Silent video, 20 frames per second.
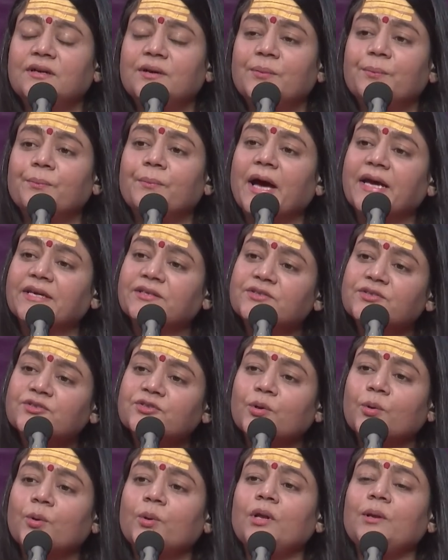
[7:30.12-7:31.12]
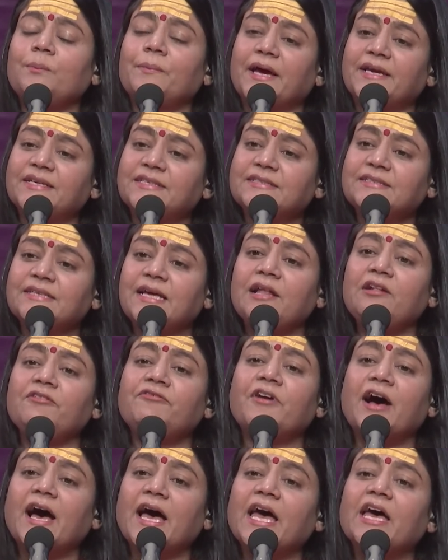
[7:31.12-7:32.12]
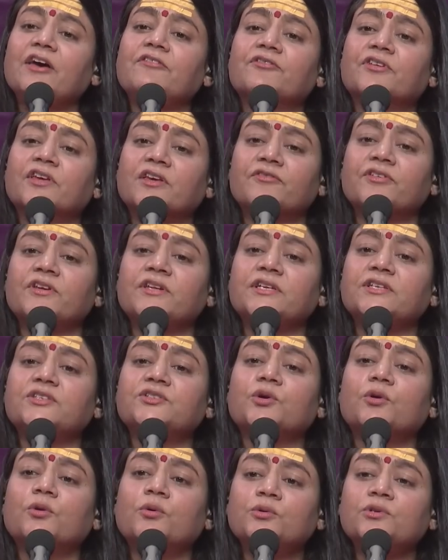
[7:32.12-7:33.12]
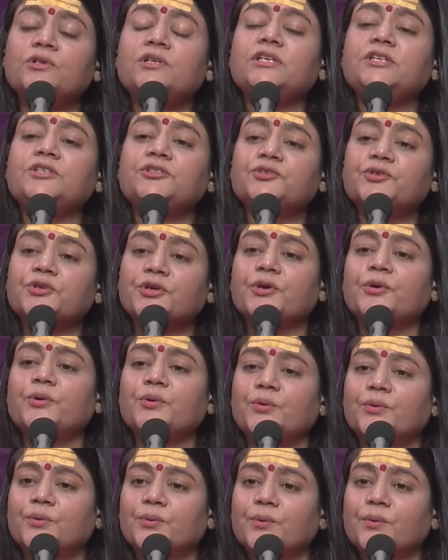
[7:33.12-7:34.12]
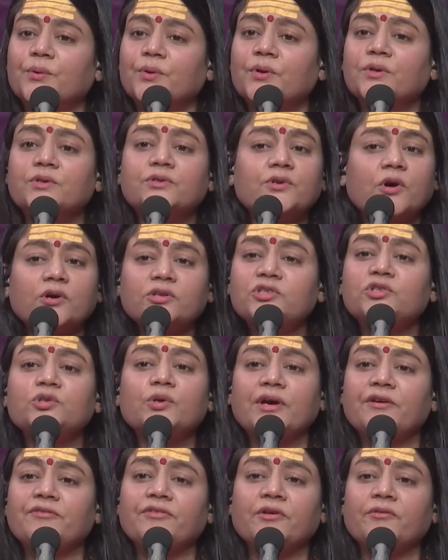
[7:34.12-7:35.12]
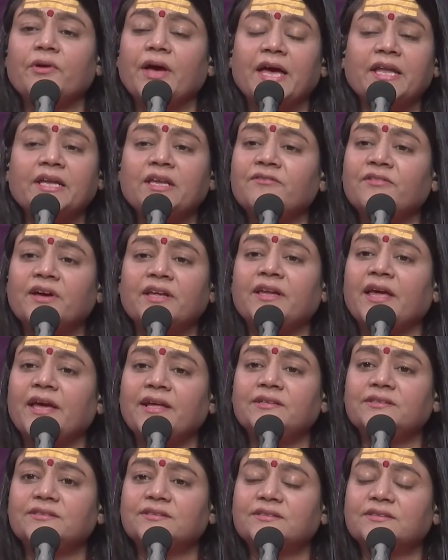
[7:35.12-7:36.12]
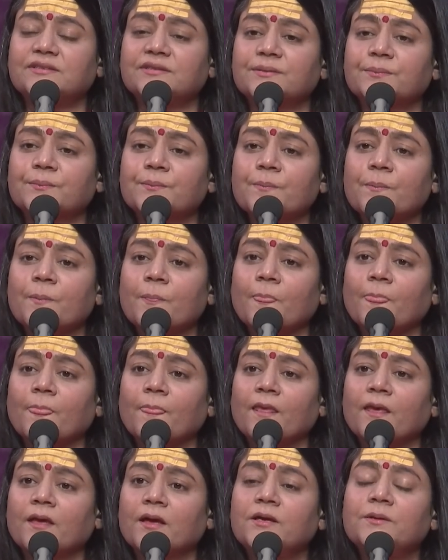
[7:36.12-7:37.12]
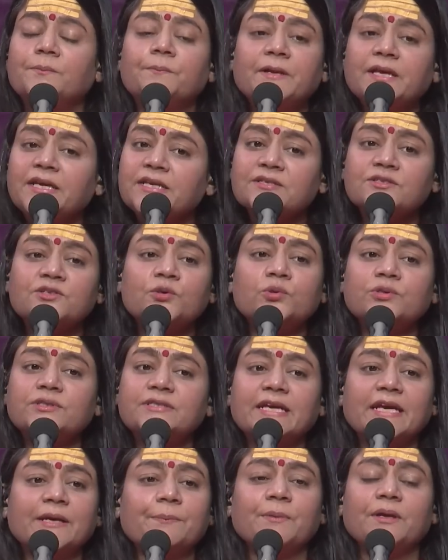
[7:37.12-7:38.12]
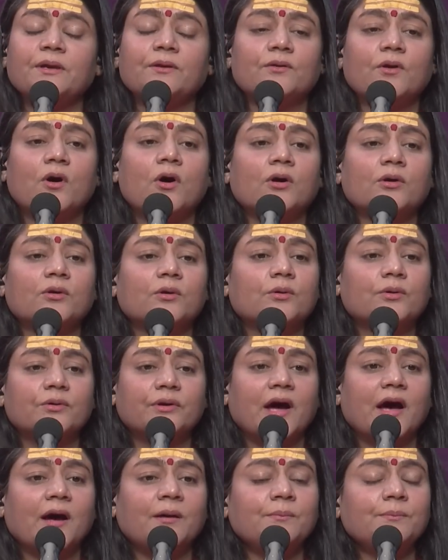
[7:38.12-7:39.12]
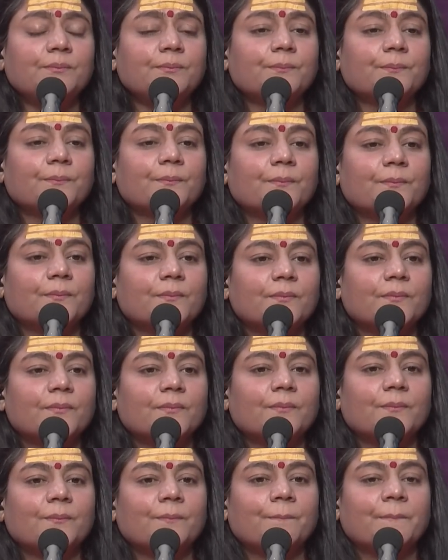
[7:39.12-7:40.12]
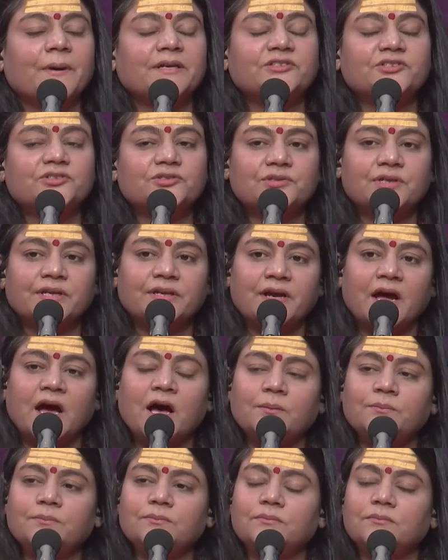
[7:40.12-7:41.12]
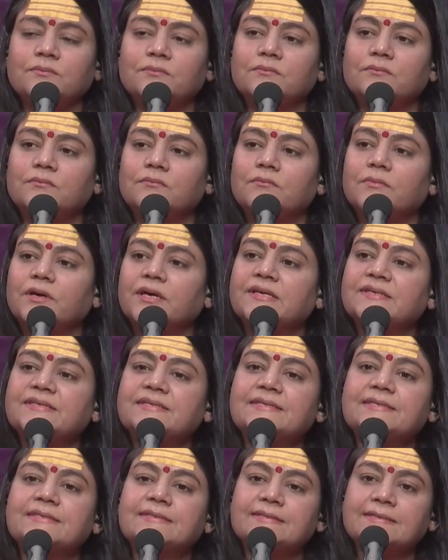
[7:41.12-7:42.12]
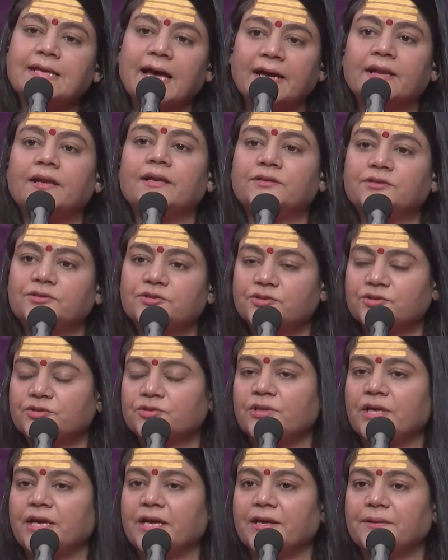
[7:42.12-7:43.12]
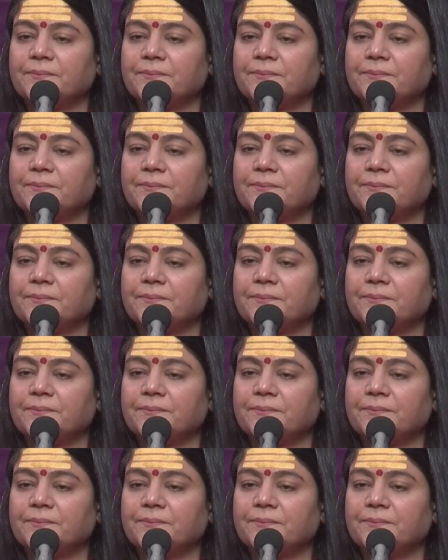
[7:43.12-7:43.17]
my soul, myself, I have given it only to you, not to anyone else. Please don't take me wrong, O Ram. But Shri Ram is silent today.